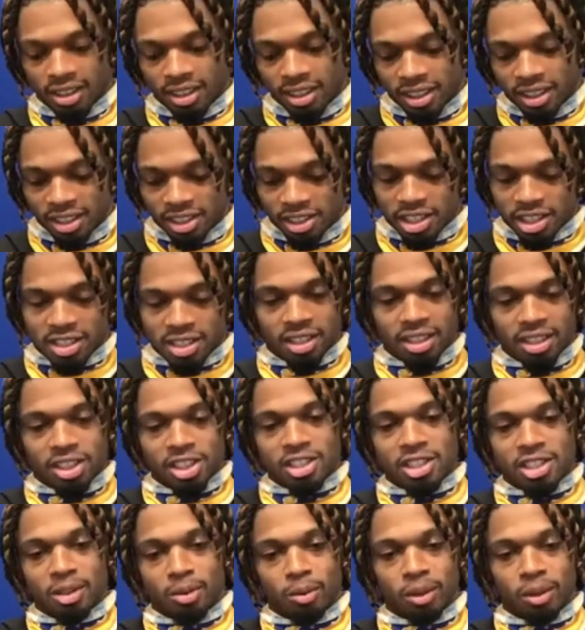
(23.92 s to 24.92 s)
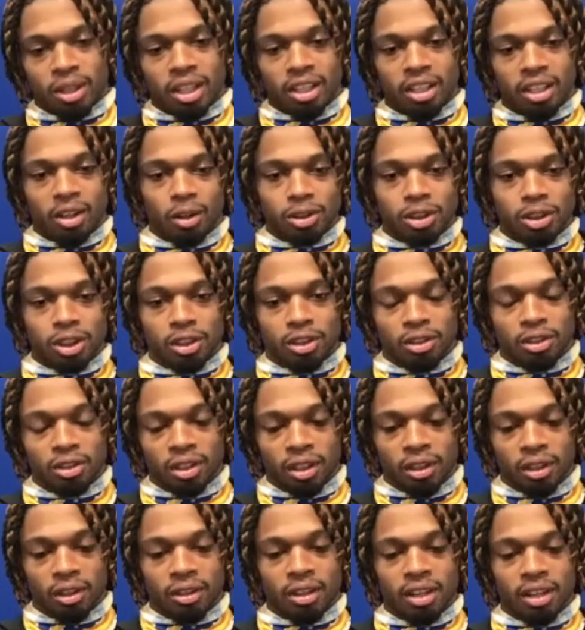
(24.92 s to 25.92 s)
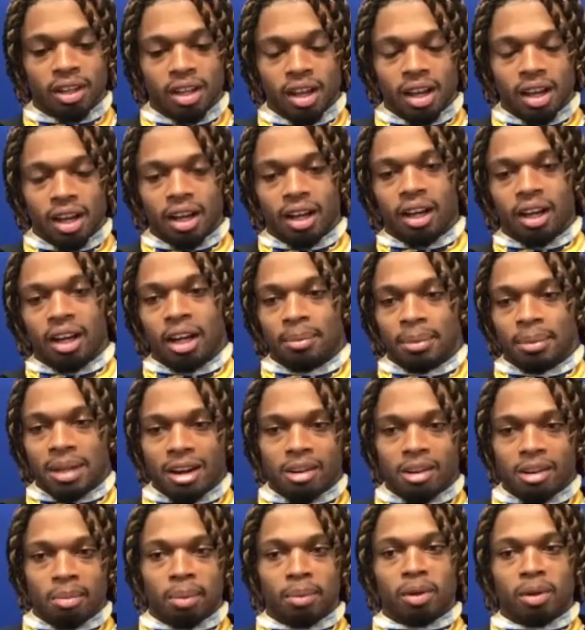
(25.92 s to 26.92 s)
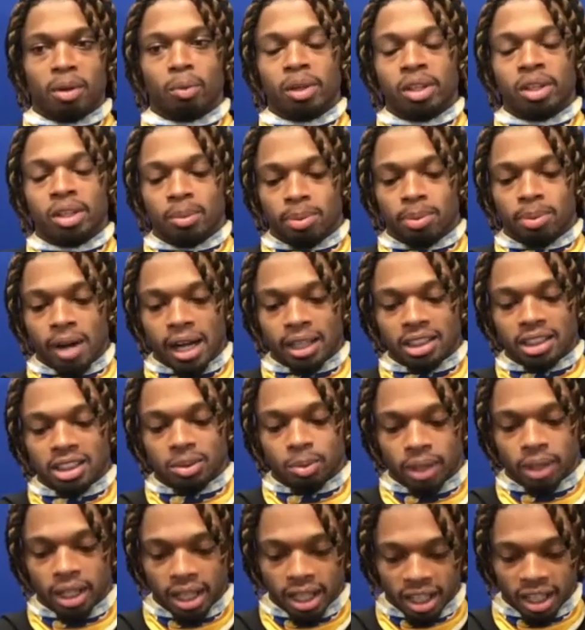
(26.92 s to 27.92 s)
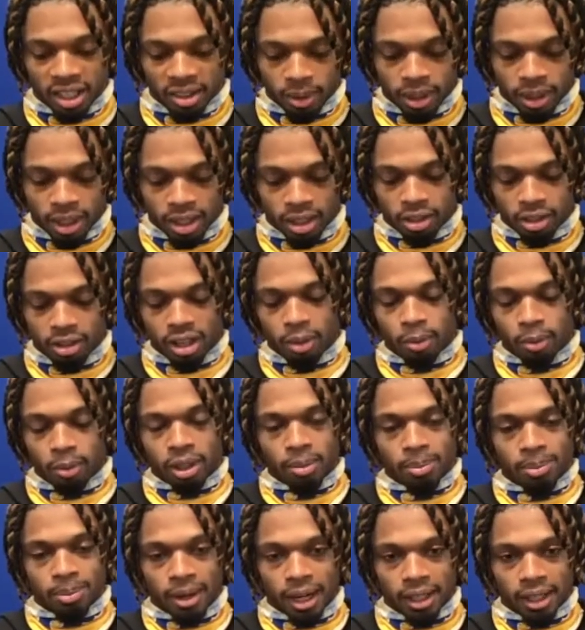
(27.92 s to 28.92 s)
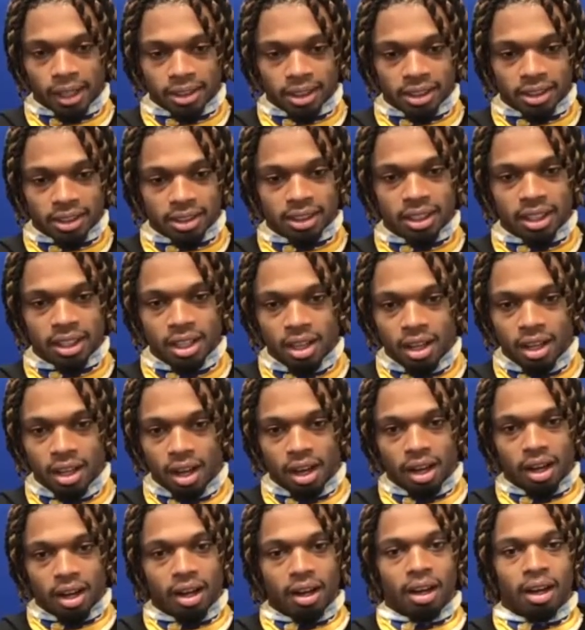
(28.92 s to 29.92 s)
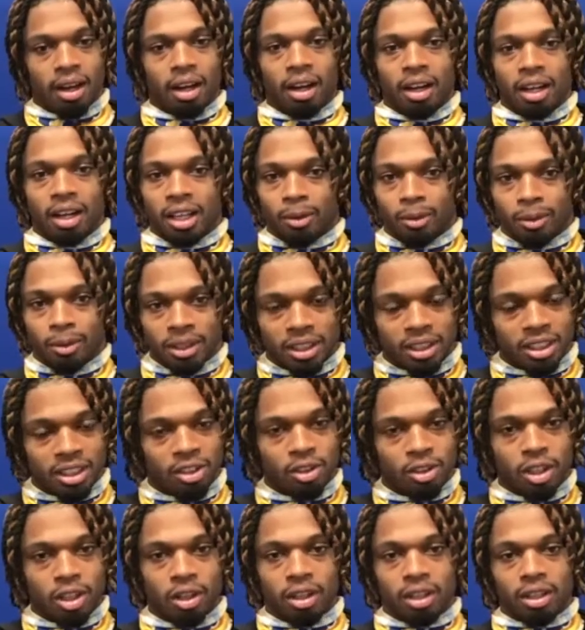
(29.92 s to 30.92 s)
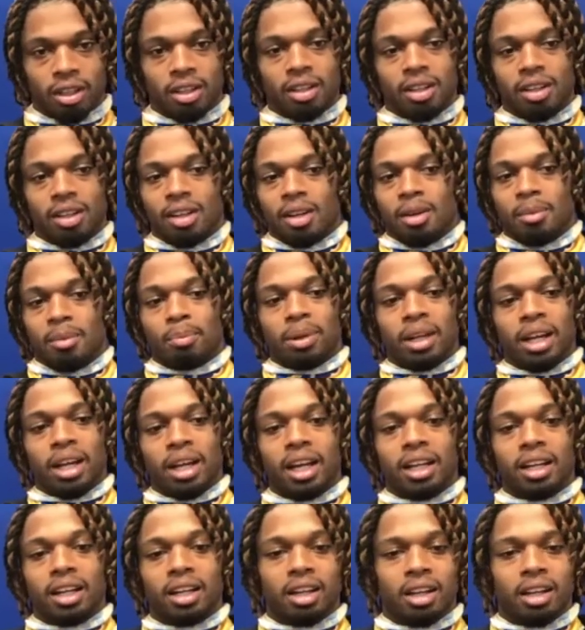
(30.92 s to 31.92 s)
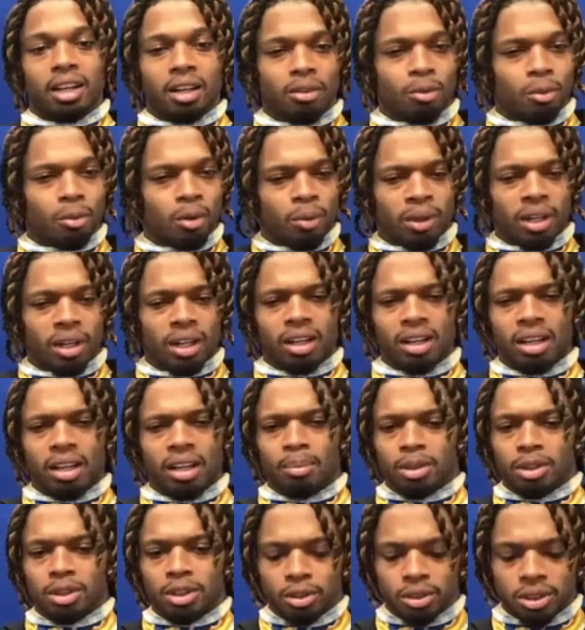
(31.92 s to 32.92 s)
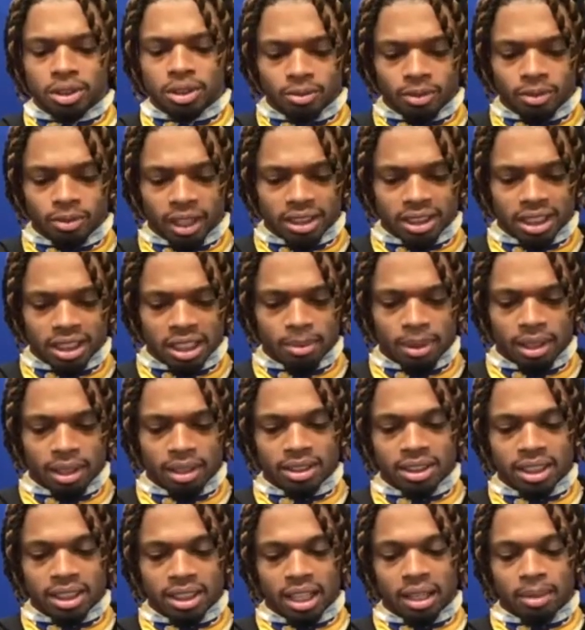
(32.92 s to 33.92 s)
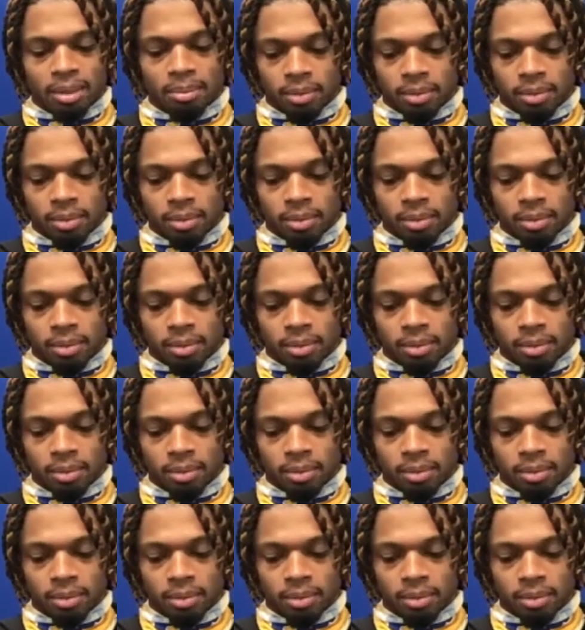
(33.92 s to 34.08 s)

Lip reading: just a winning culture, you know. I remember the week of practice we had. We had a great week of practice. It was, you know, playing, what were they, the number two ranked team at the time.